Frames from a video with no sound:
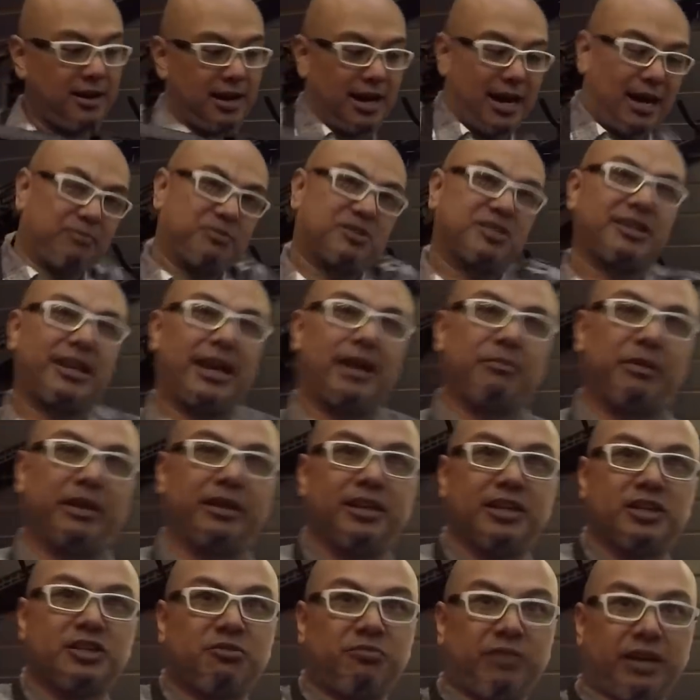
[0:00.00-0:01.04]
I'm slamming
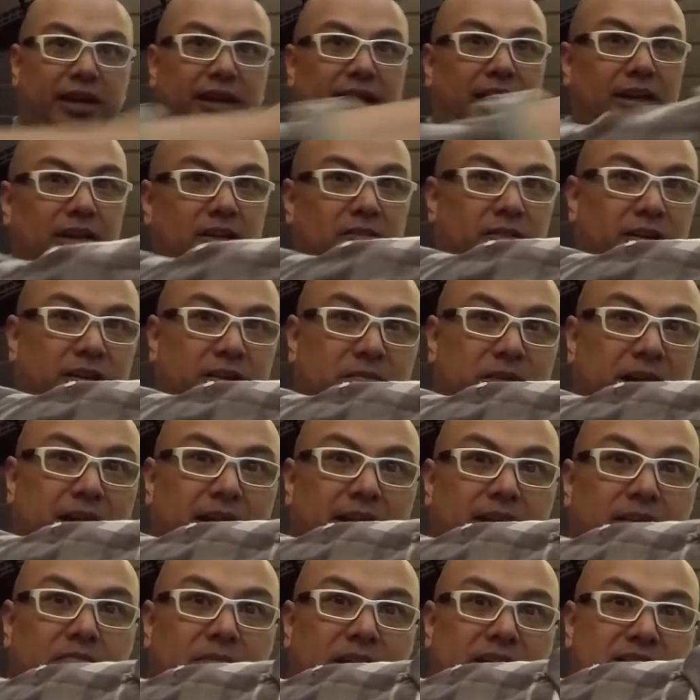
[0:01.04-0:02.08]
this way and going to
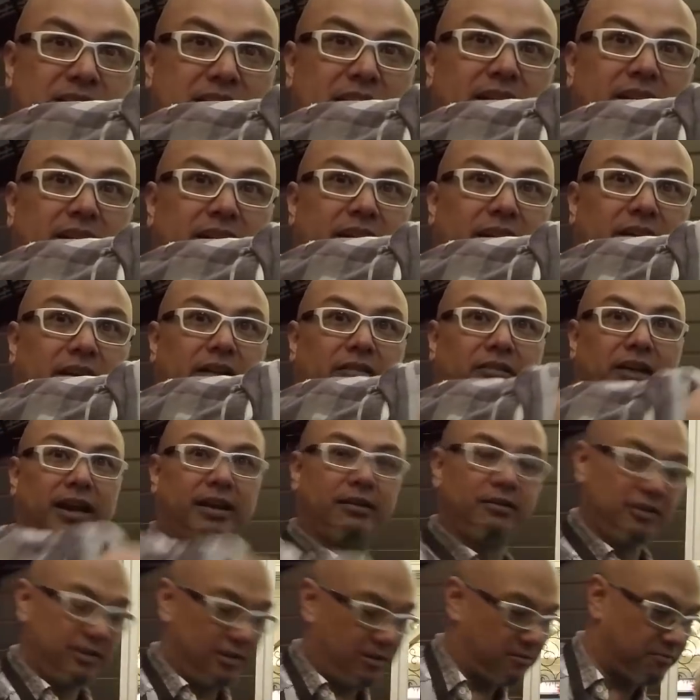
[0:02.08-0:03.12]
my secondary, right?
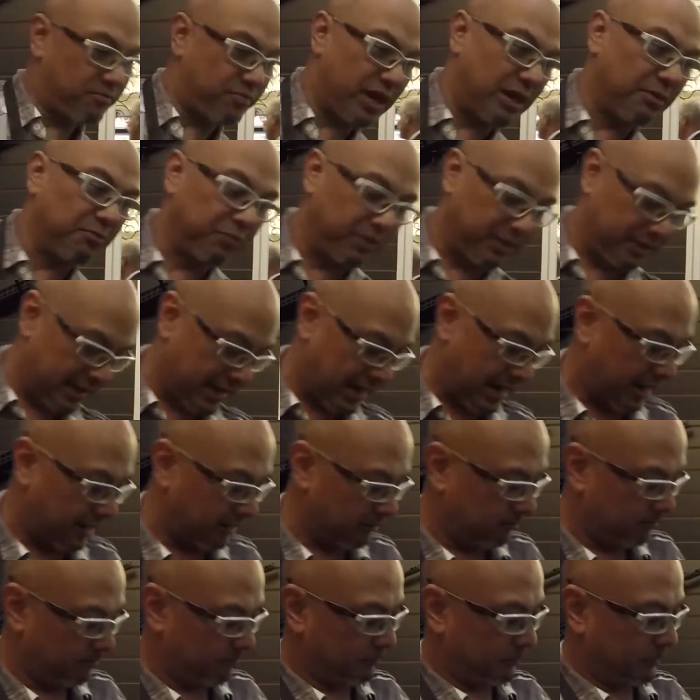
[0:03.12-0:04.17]
Problem with that
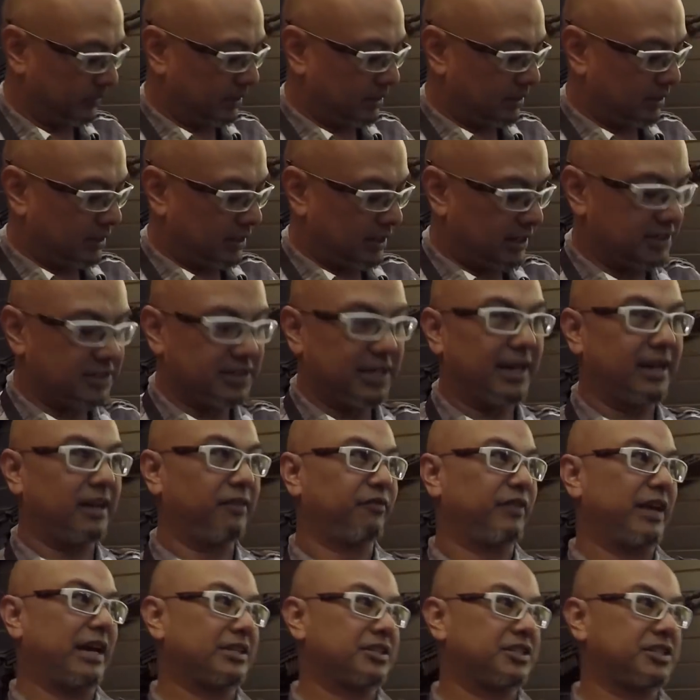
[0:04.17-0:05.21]
is that
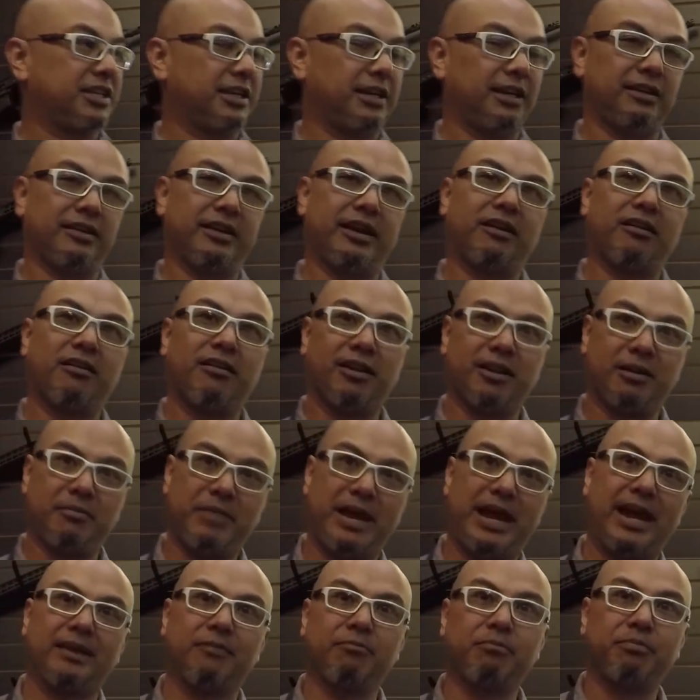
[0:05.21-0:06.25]
if that's sitting there on a
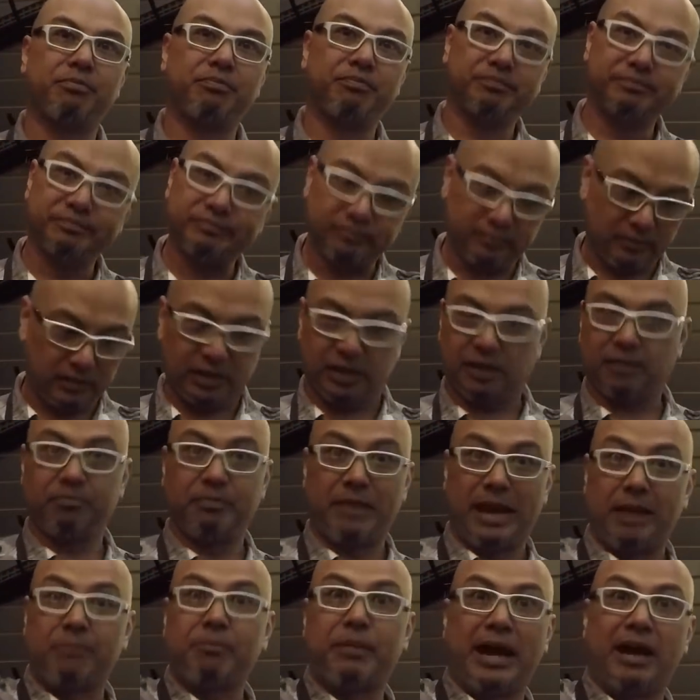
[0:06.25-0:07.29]
mag on
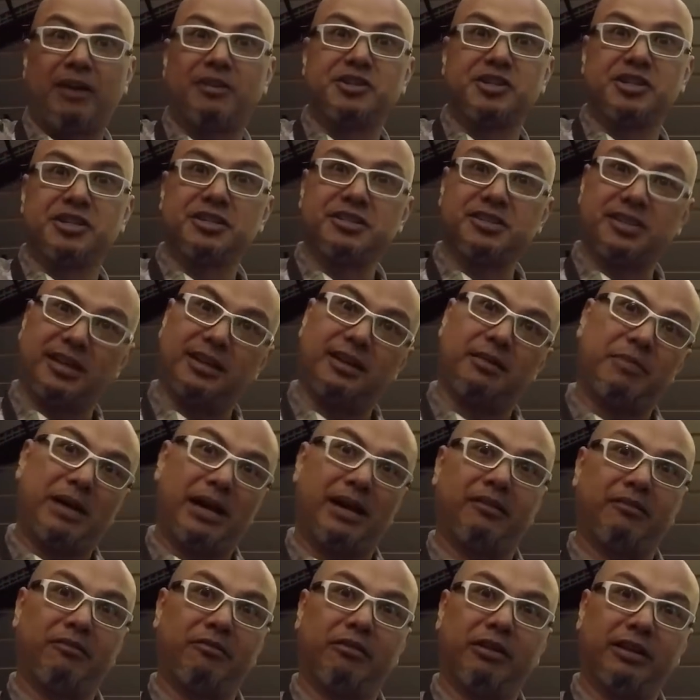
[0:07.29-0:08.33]
mag pouches, and it
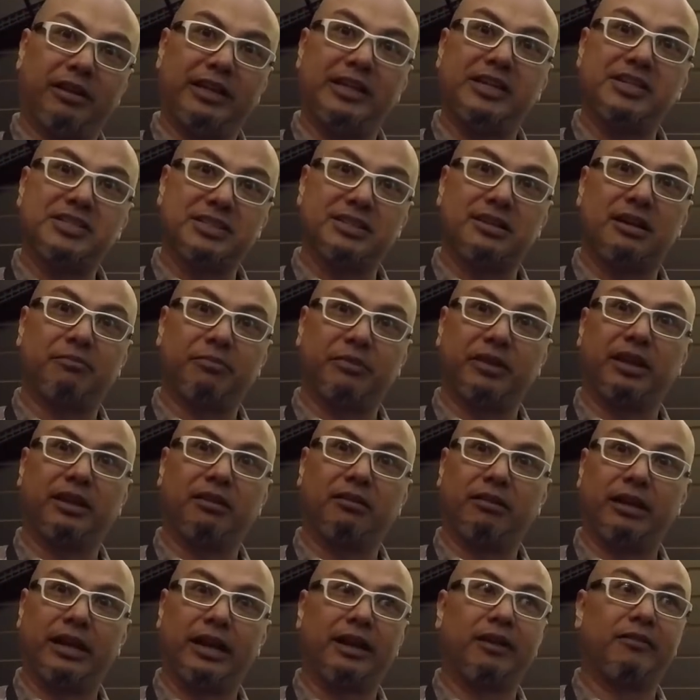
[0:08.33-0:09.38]
might release something or
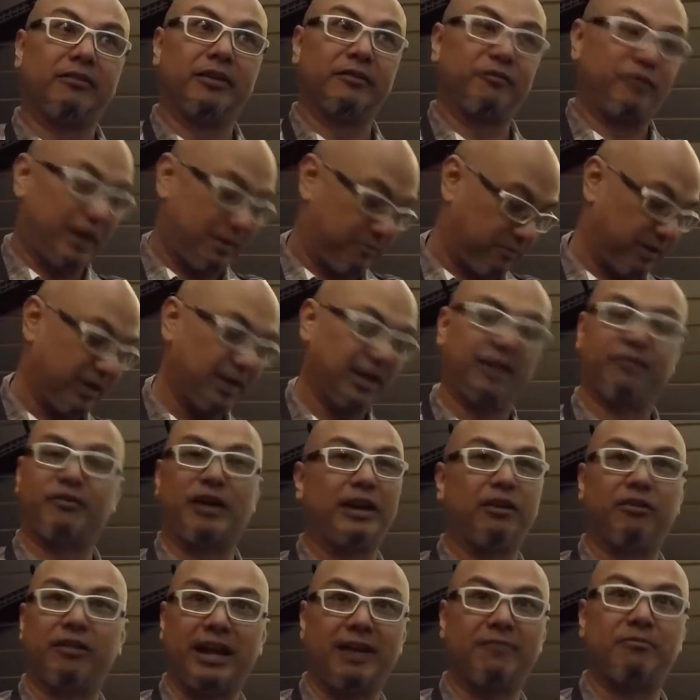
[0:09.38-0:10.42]
whatever if I
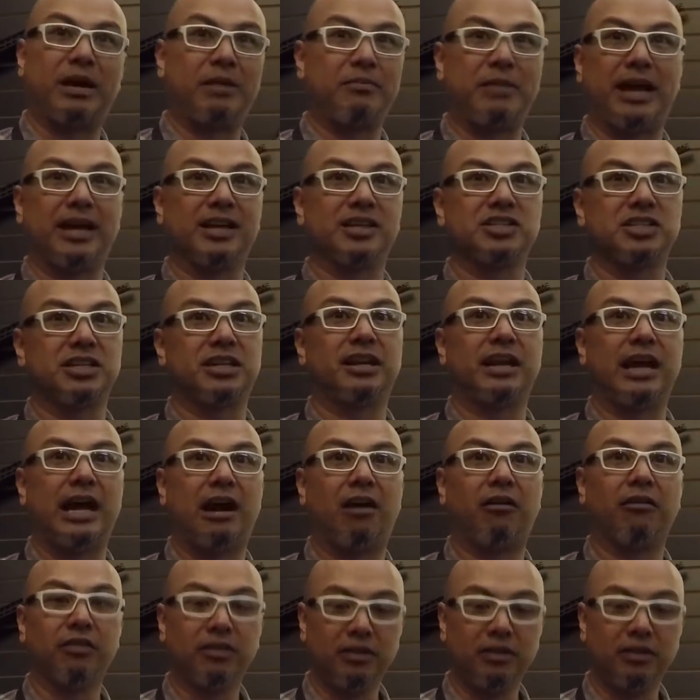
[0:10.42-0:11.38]
don't have my magazine out.